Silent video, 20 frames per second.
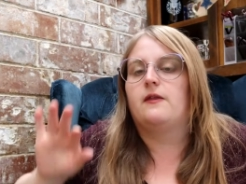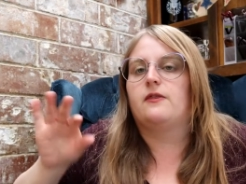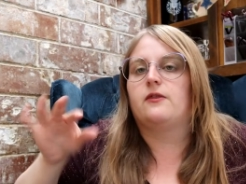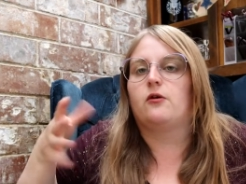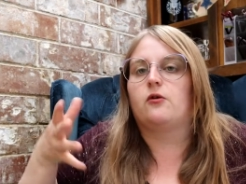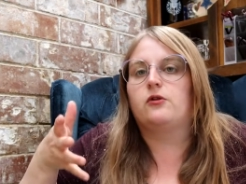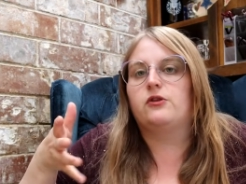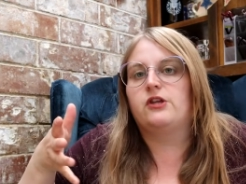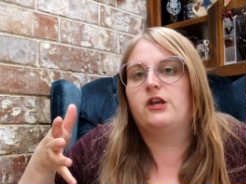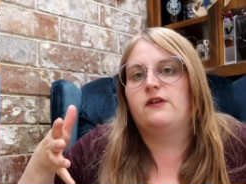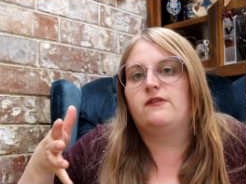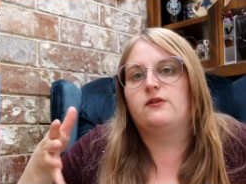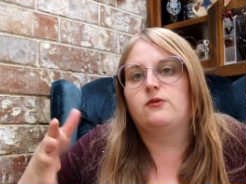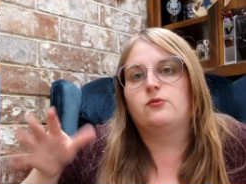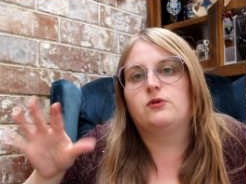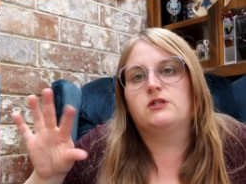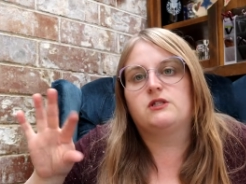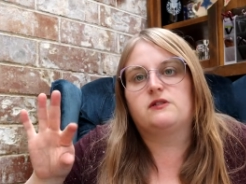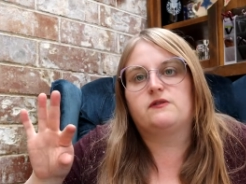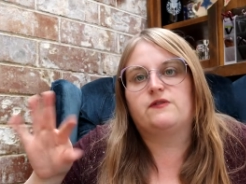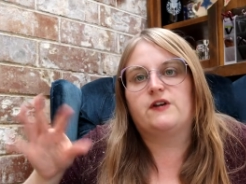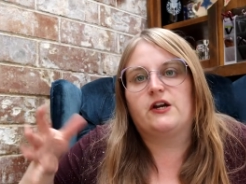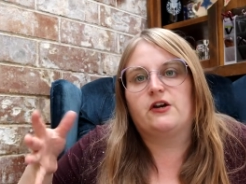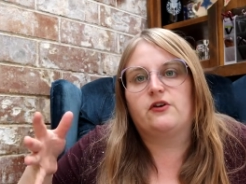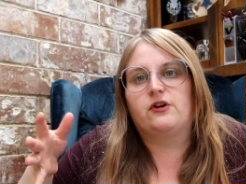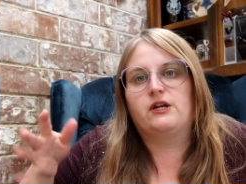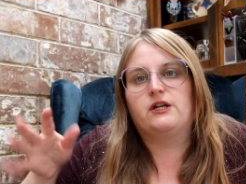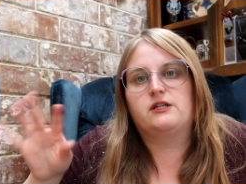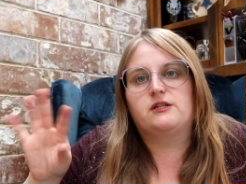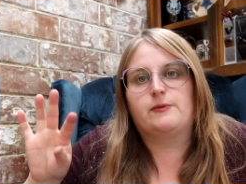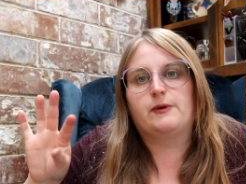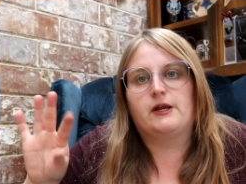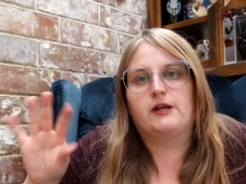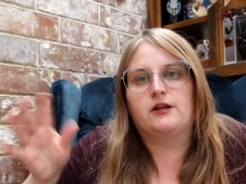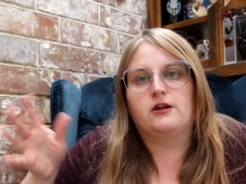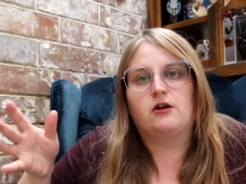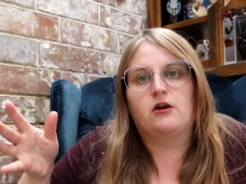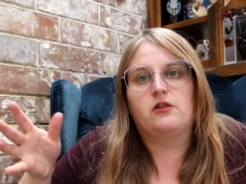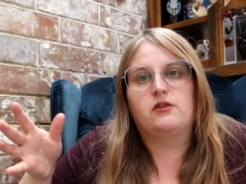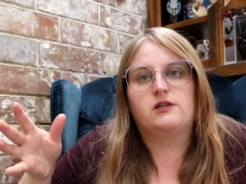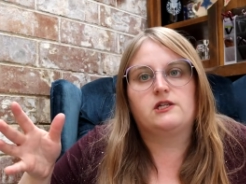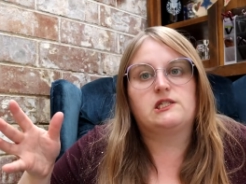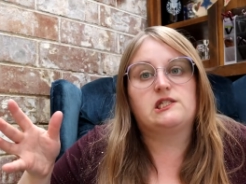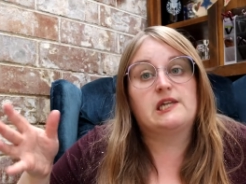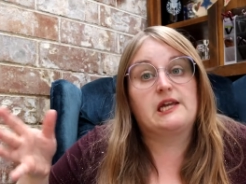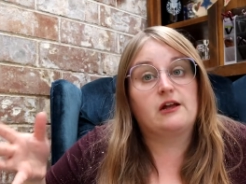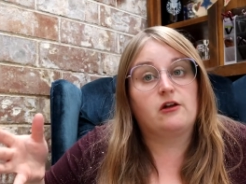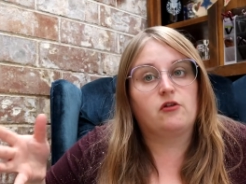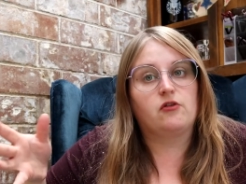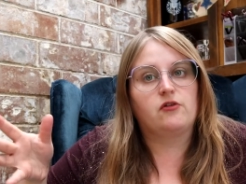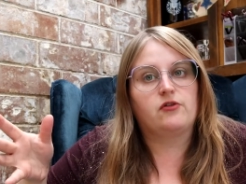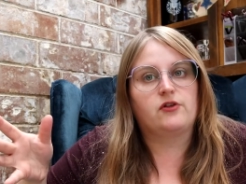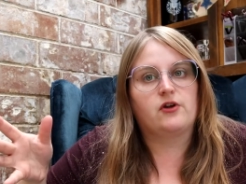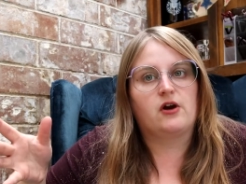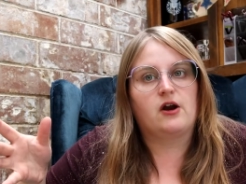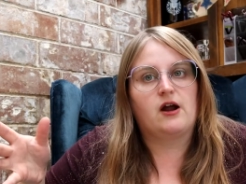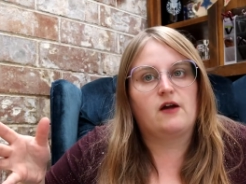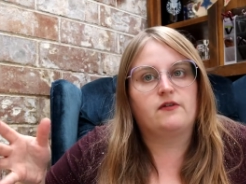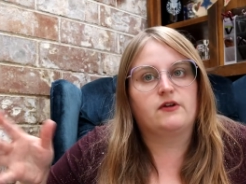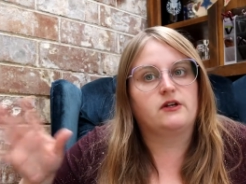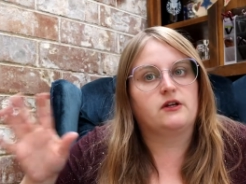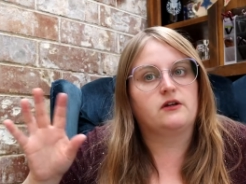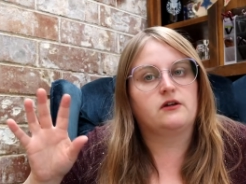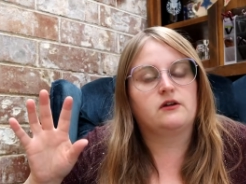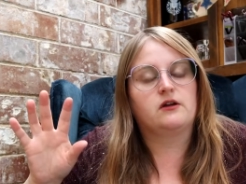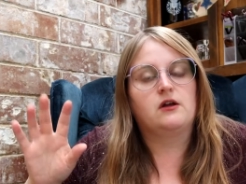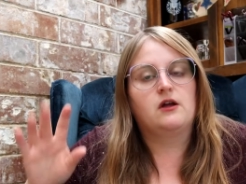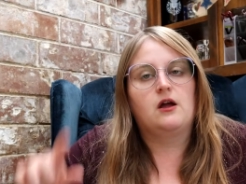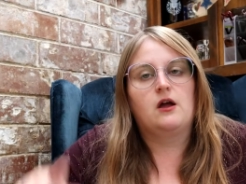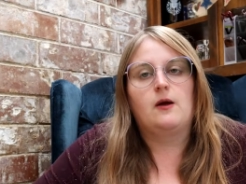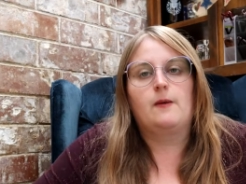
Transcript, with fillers: The Old Navy ones vary depending on the sale that they're having,